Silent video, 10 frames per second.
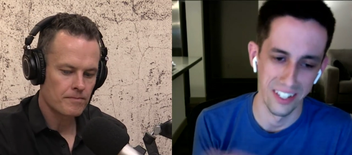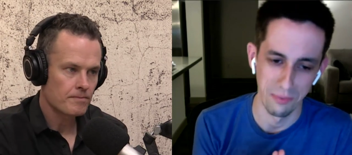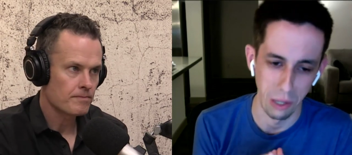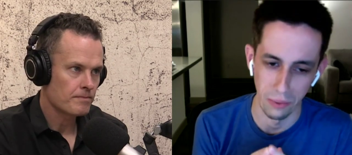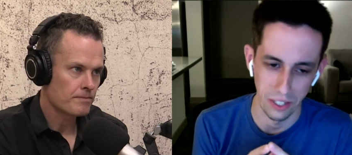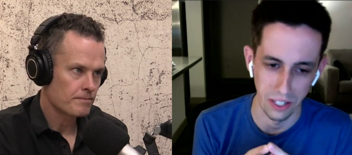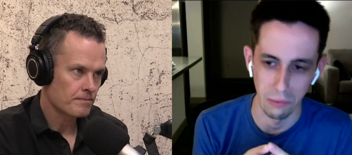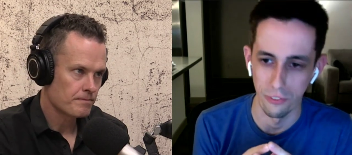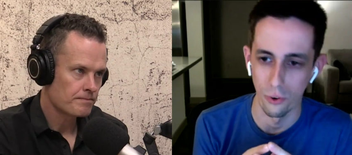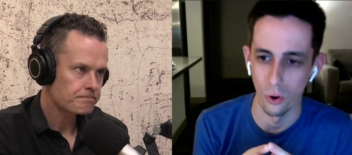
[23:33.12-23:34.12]
Speaker 1: publicly
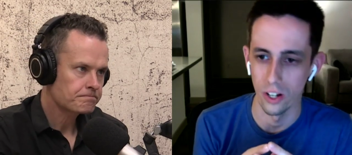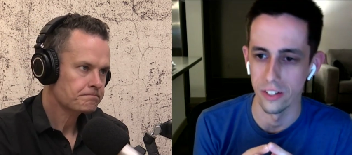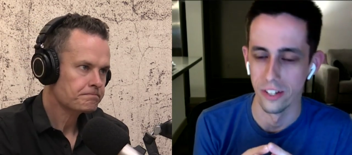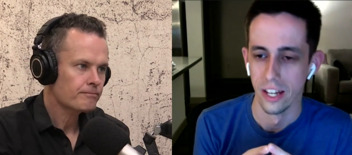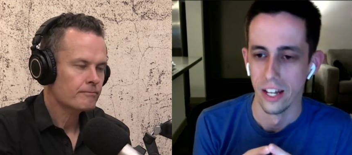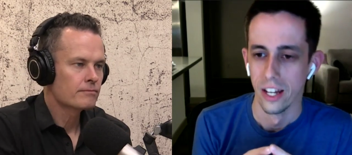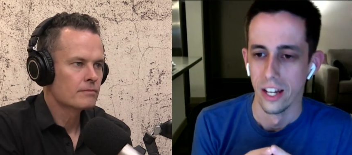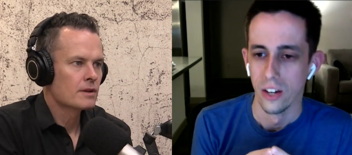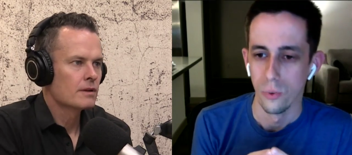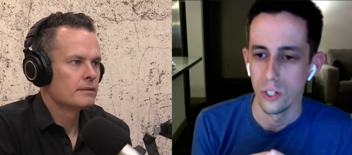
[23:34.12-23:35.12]
before, is
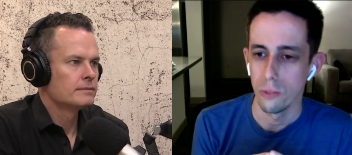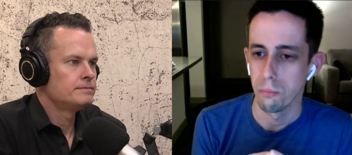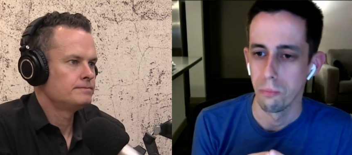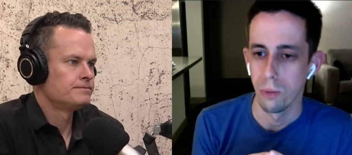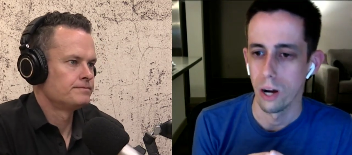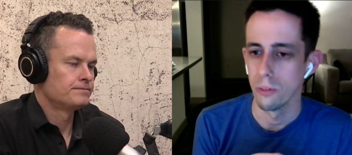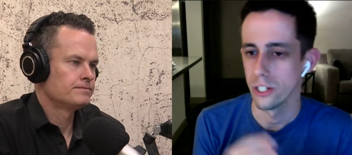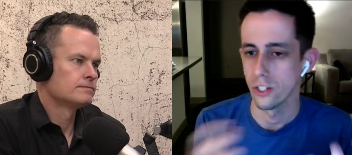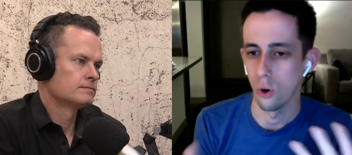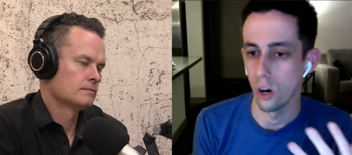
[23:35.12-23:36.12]
when you
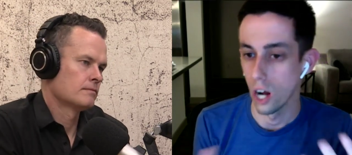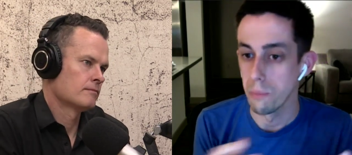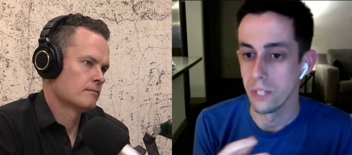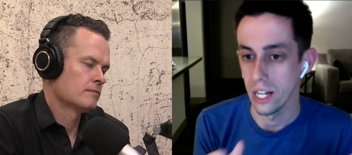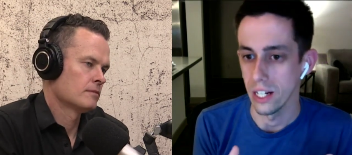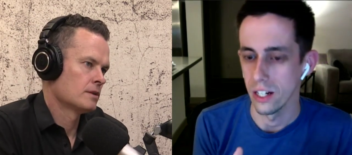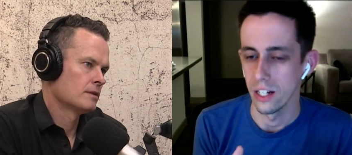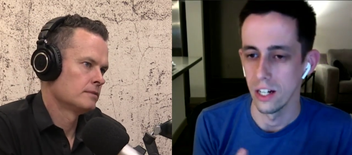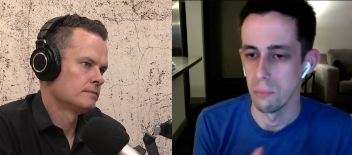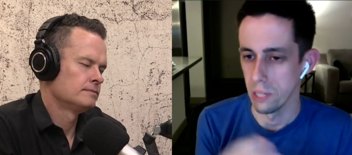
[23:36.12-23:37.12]
publish or update
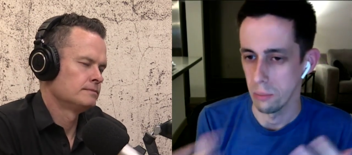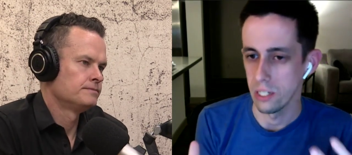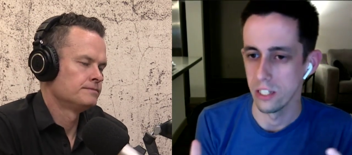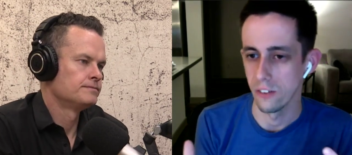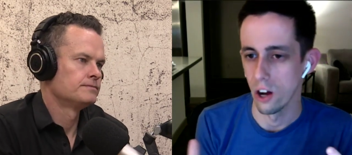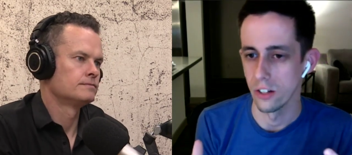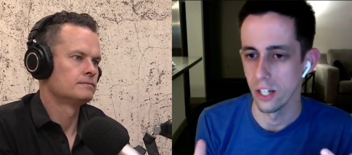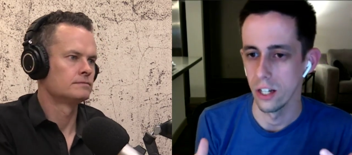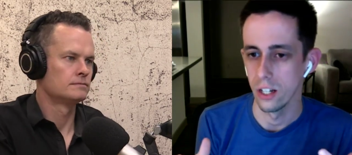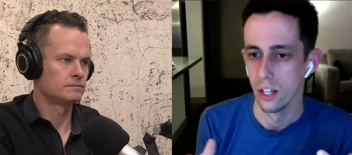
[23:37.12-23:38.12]
a big piece of
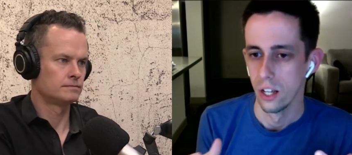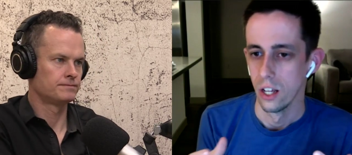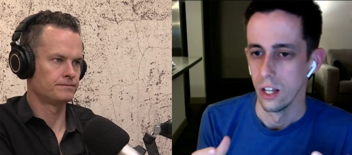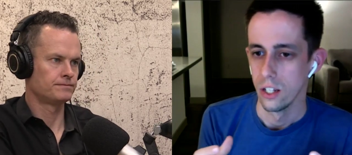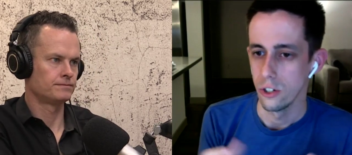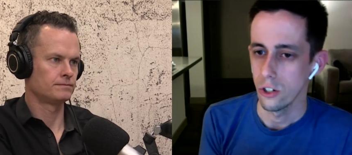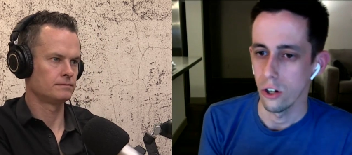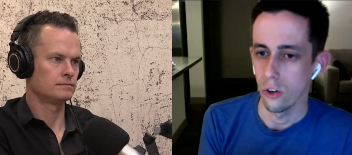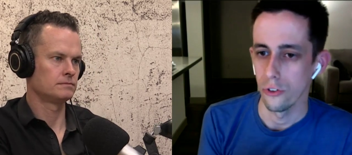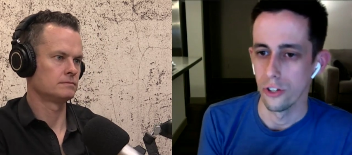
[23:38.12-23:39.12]
content, you can
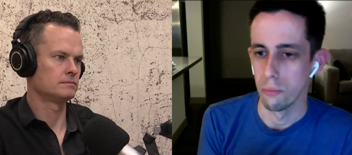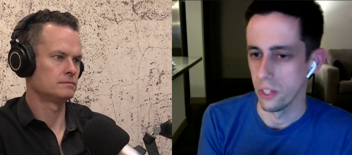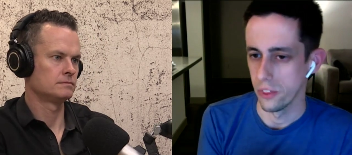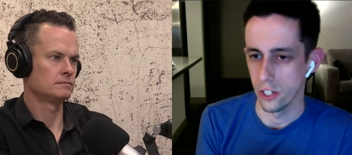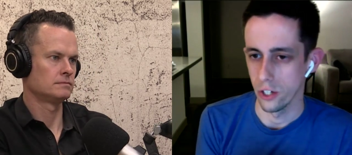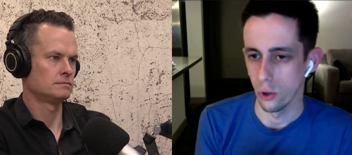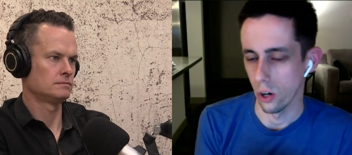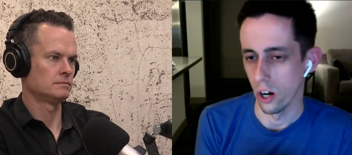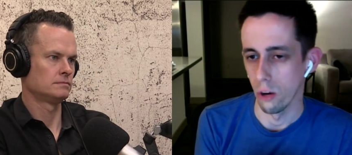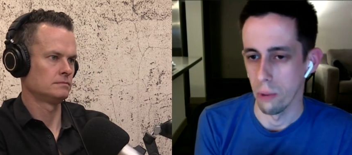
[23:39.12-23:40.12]
go submit the
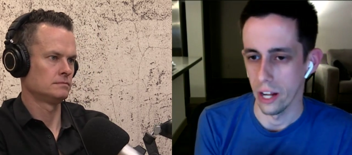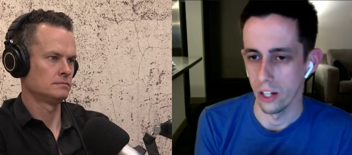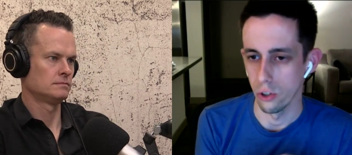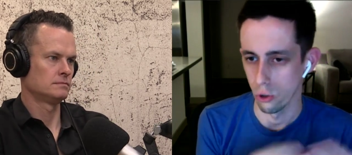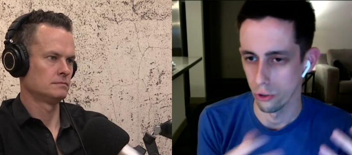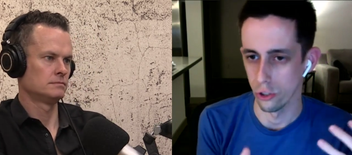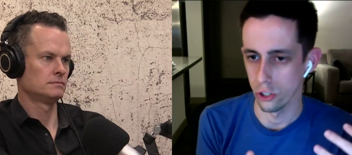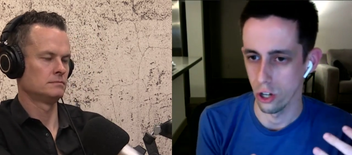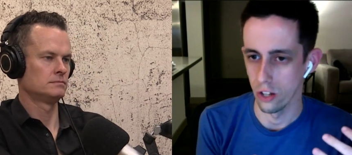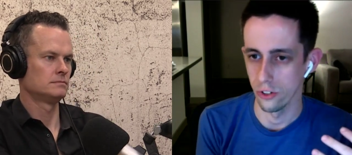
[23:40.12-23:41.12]
URL back in Google Search
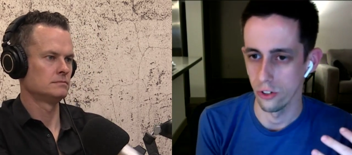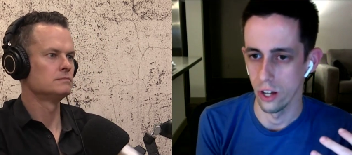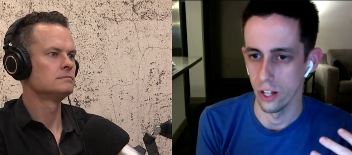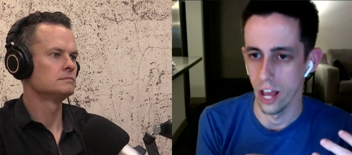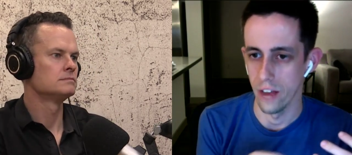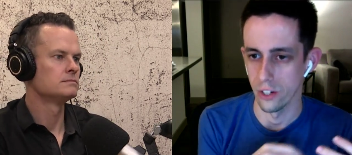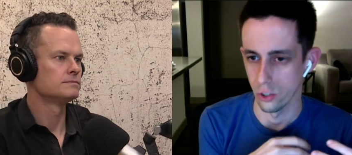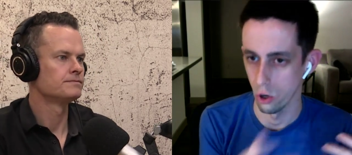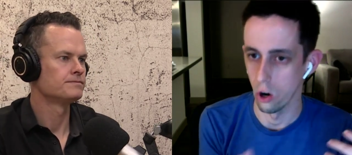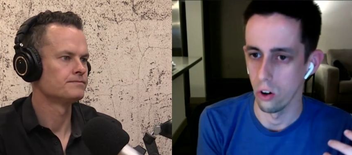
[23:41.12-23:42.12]
Console and have it
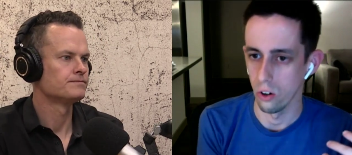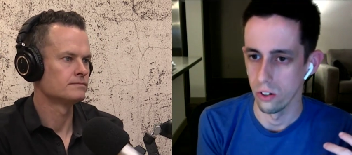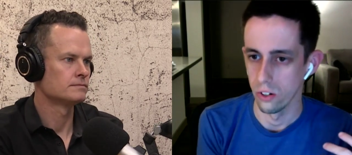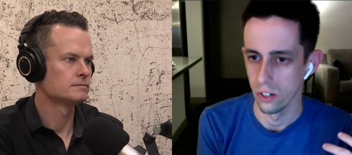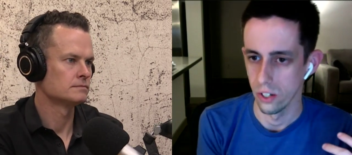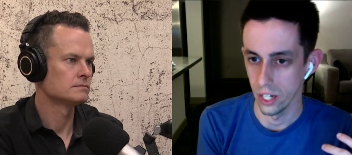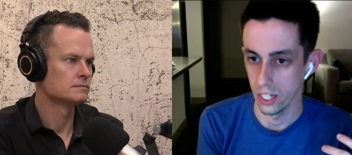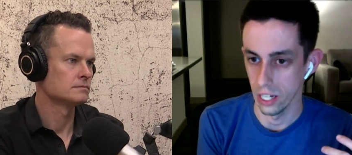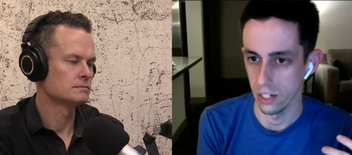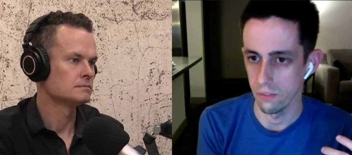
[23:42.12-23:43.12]
crawl it
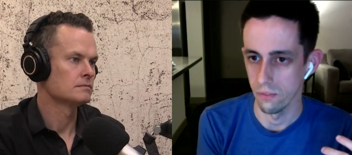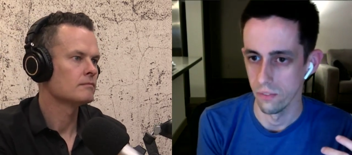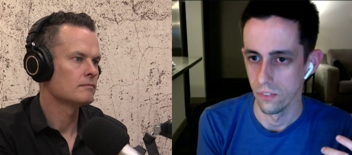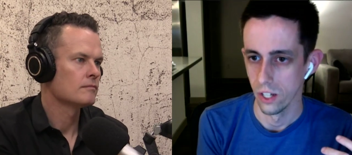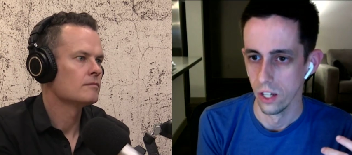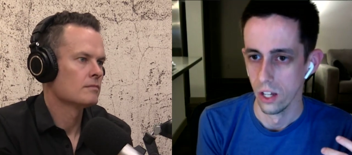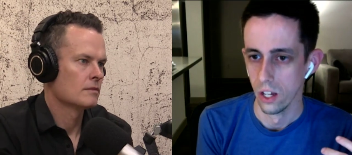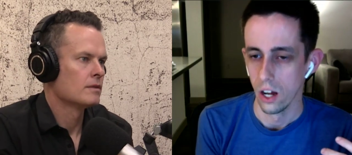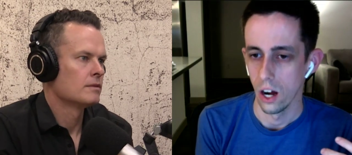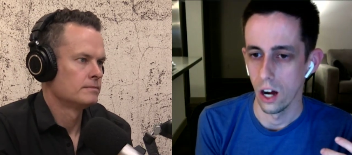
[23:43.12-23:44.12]
again.
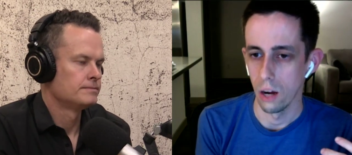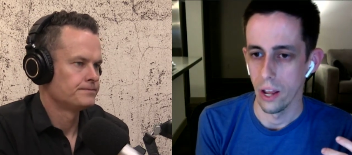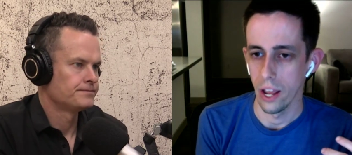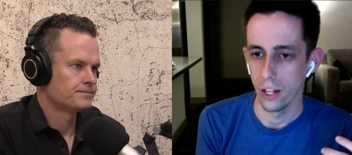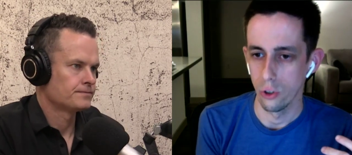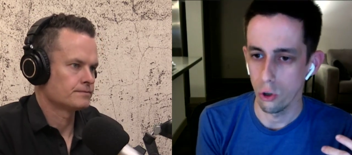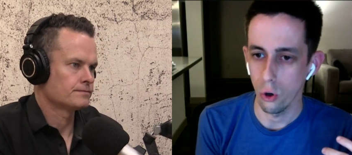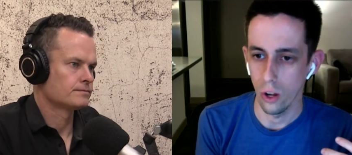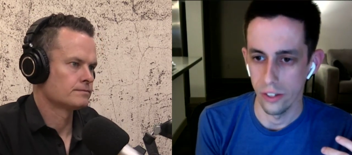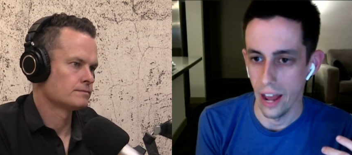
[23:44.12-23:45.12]

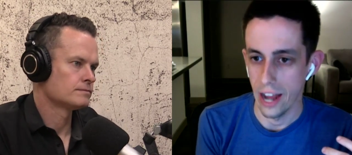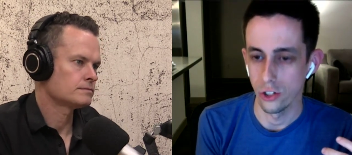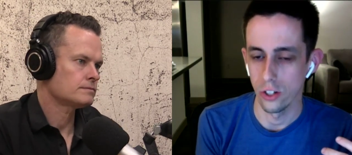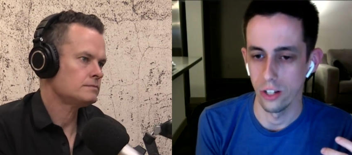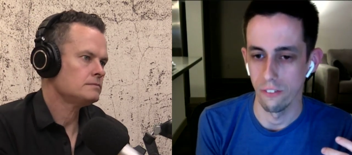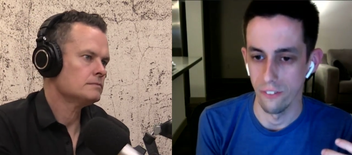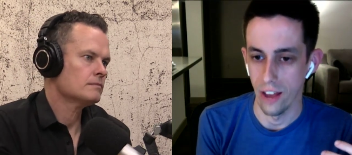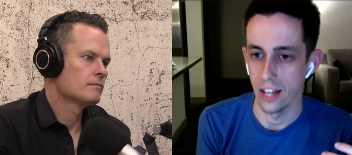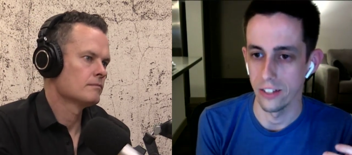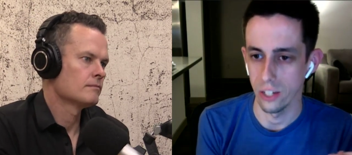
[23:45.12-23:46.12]
Google is actually
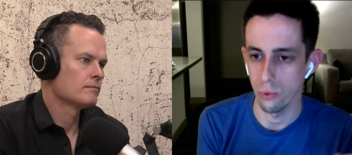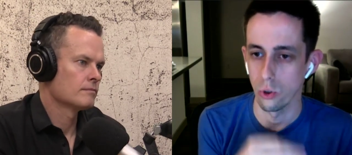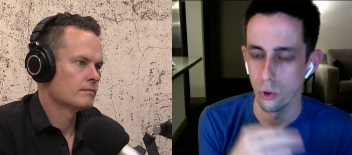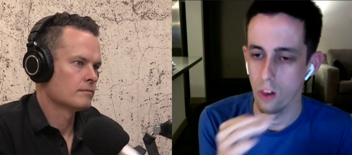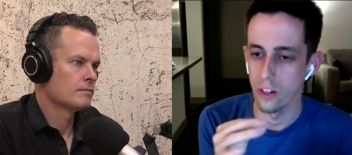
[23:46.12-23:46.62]
fast. It will crawl it